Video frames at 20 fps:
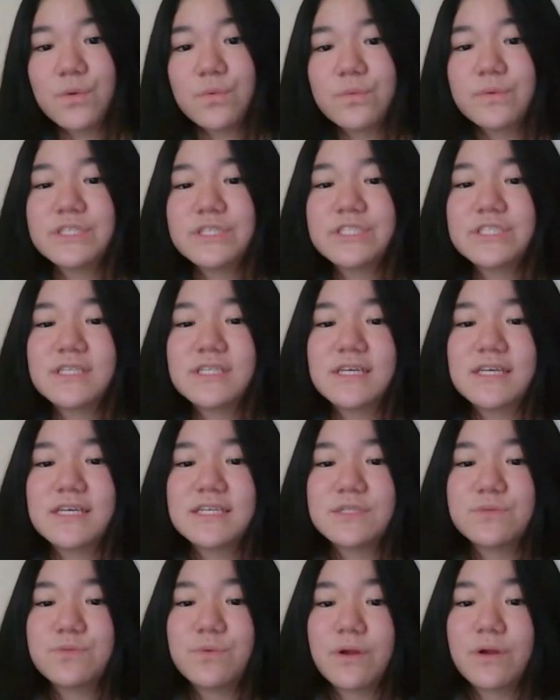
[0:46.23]
which
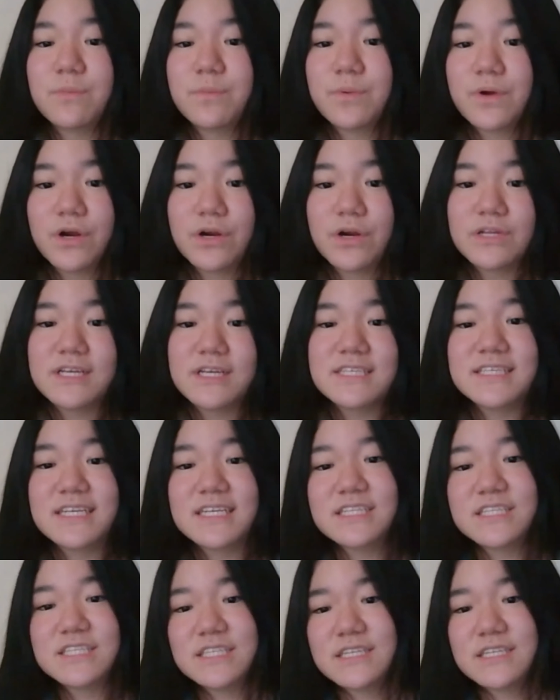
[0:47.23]
is where parties
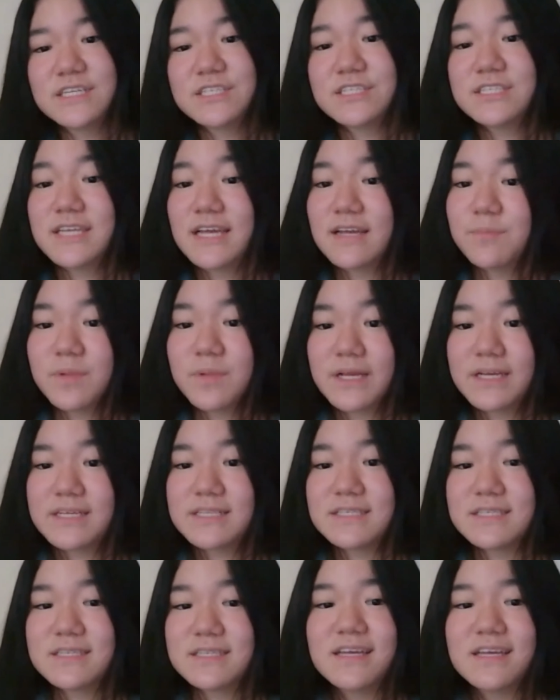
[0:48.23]
and dinners take
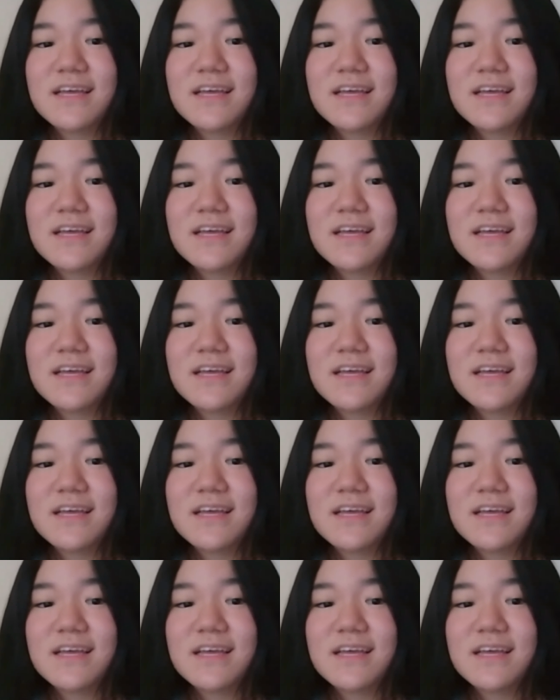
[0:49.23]
place.